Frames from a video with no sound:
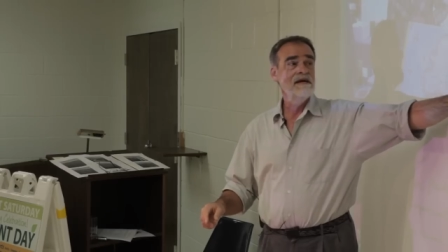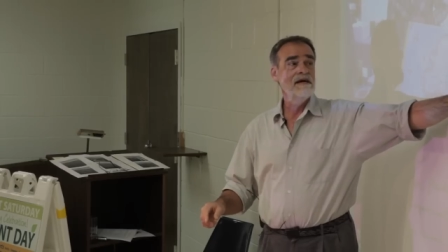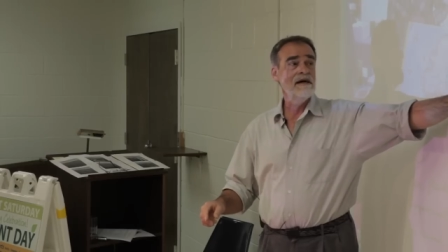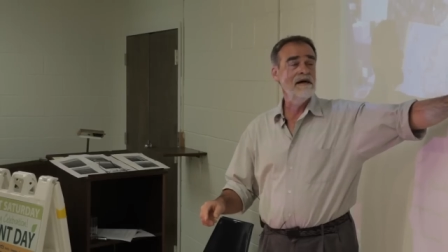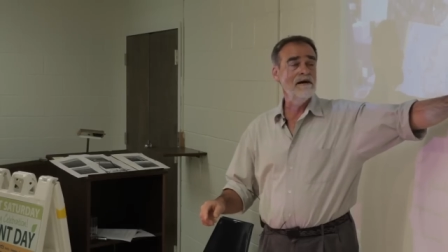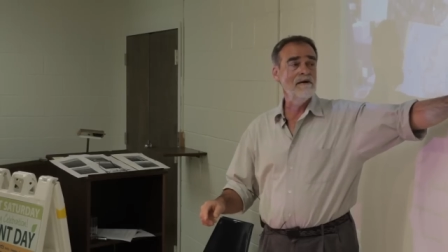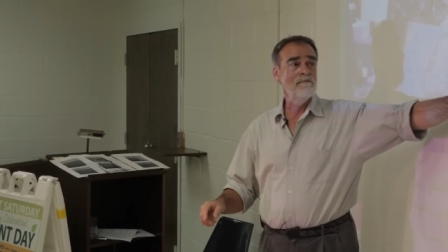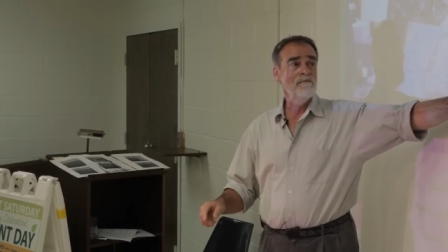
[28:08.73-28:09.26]

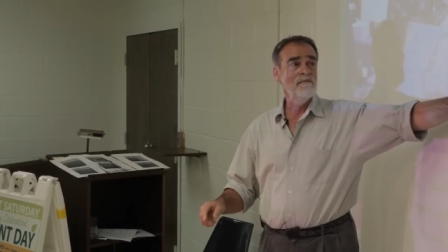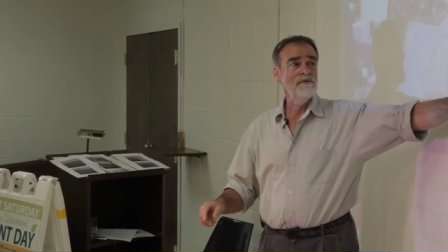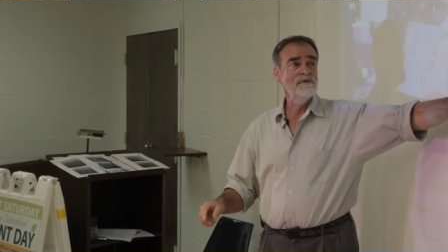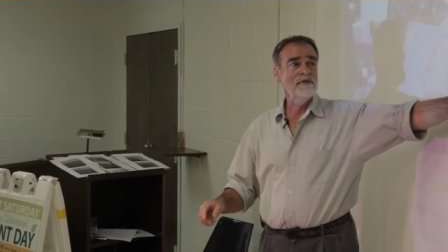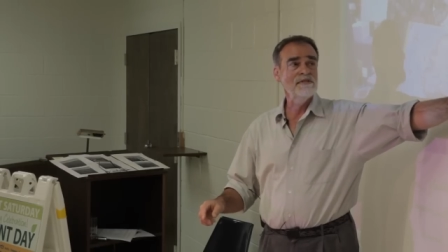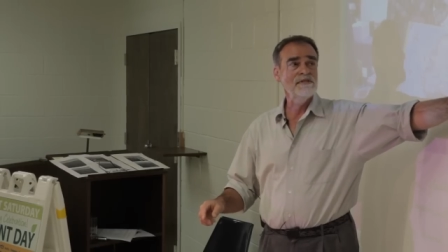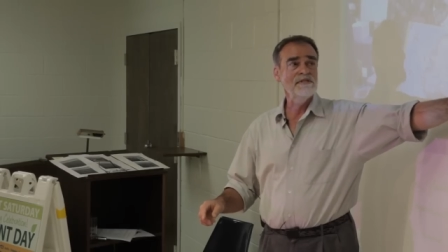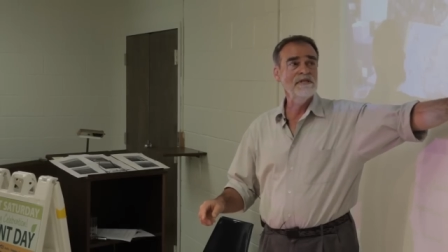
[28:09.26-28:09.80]
Because um,
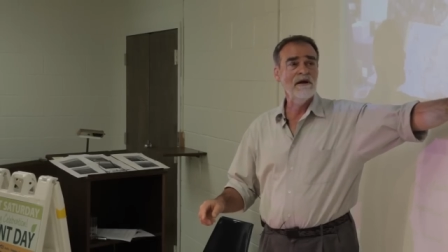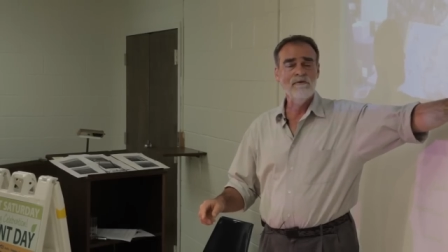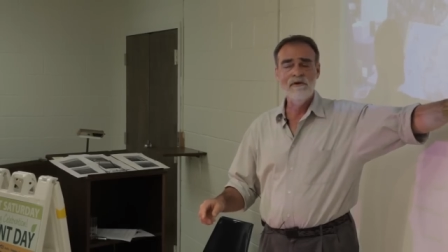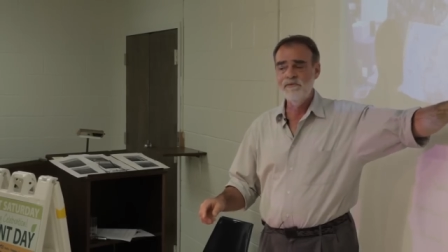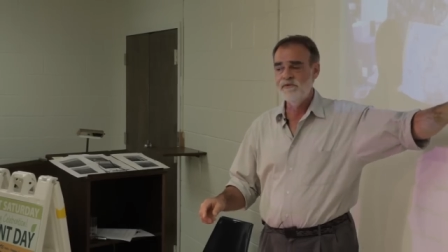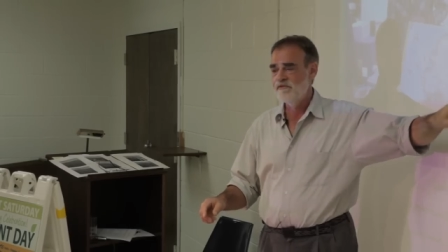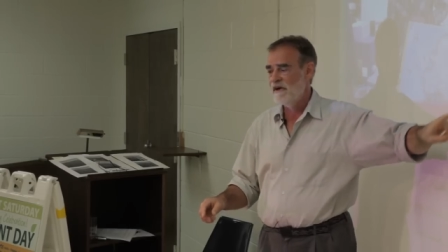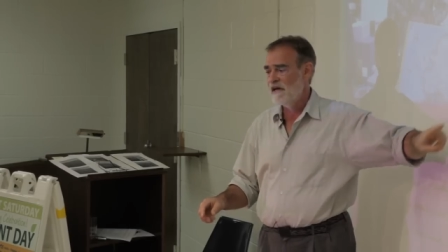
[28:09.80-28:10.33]
it's not really
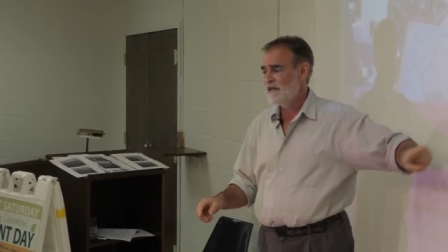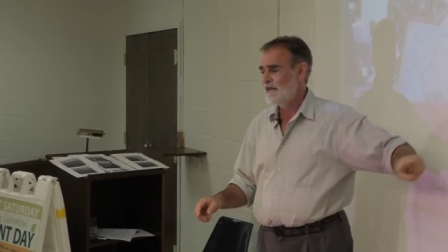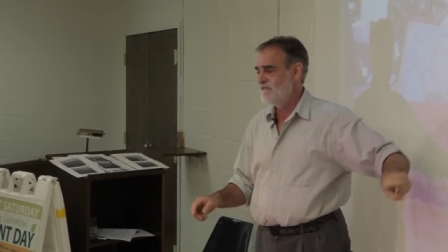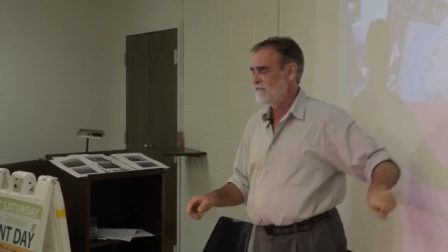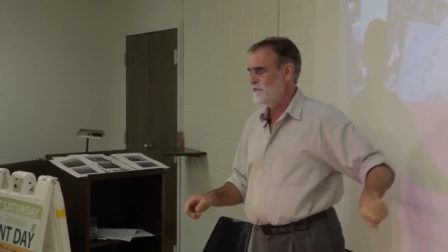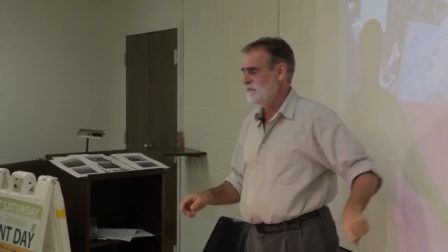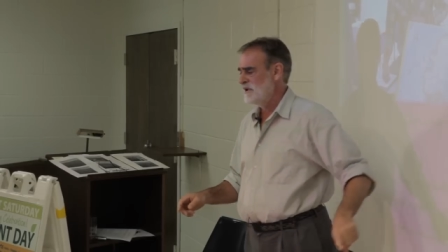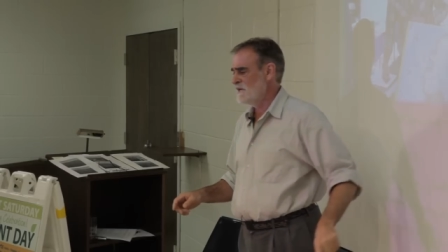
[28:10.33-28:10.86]
providing
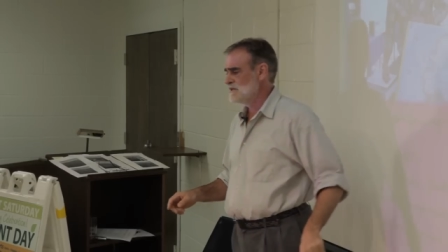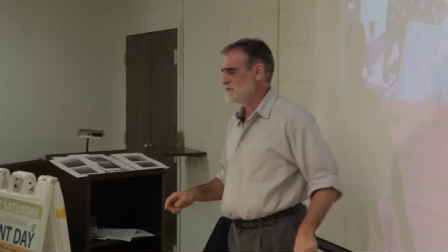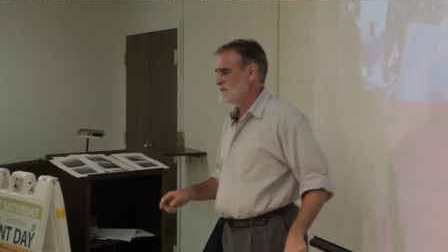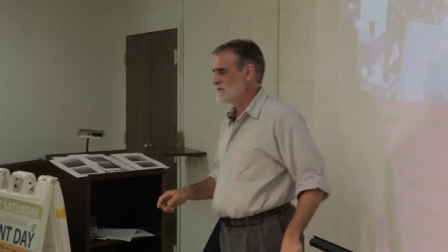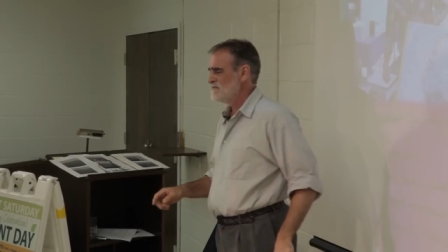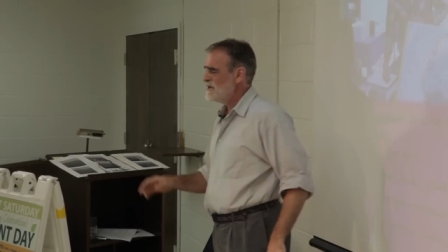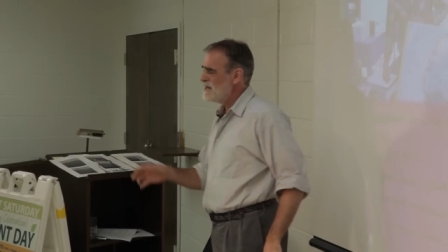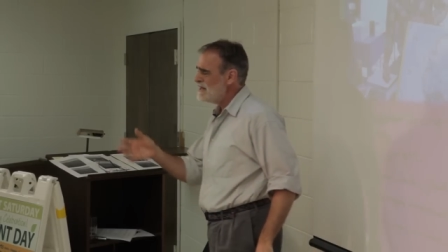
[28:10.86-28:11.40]

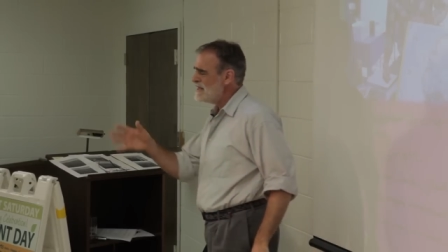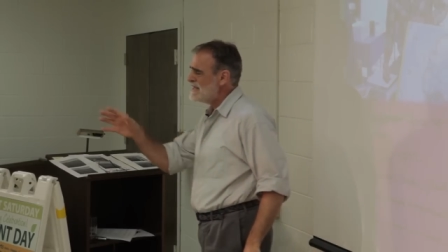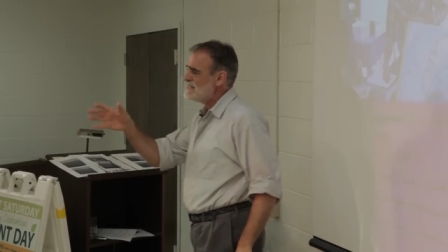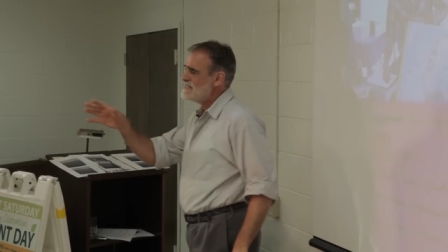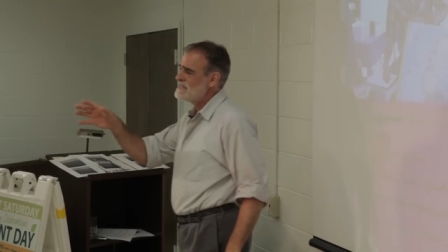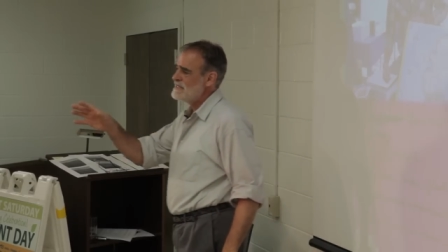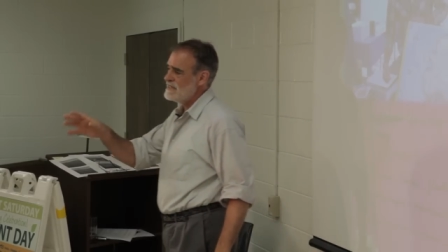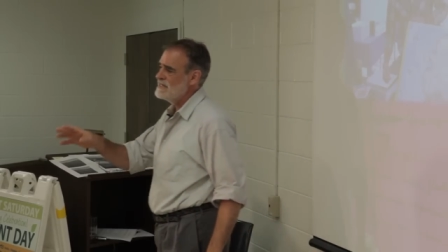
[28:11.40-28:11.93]
information. Well, I
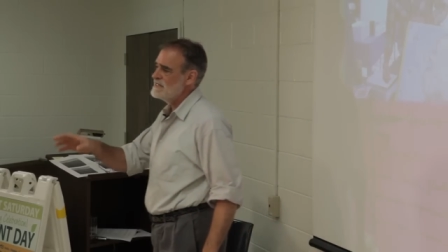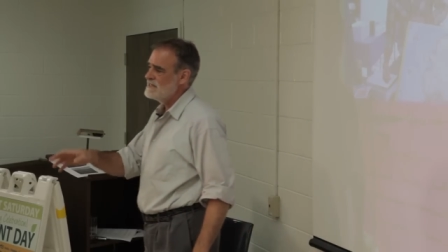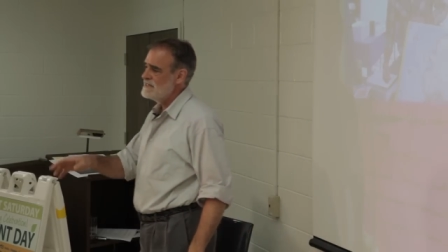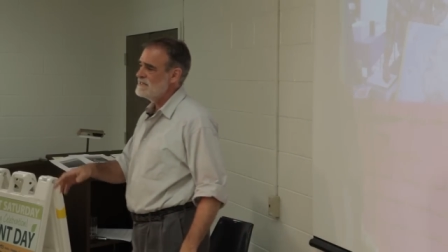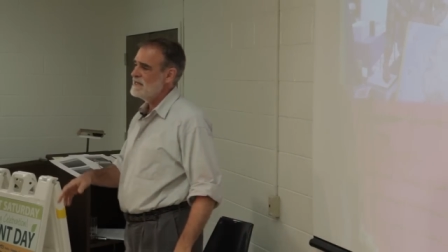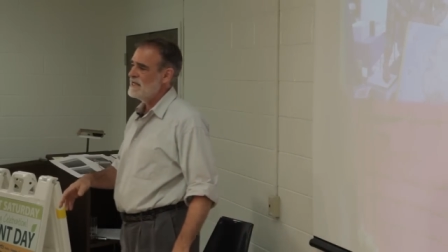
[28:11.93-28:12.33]
guess it is.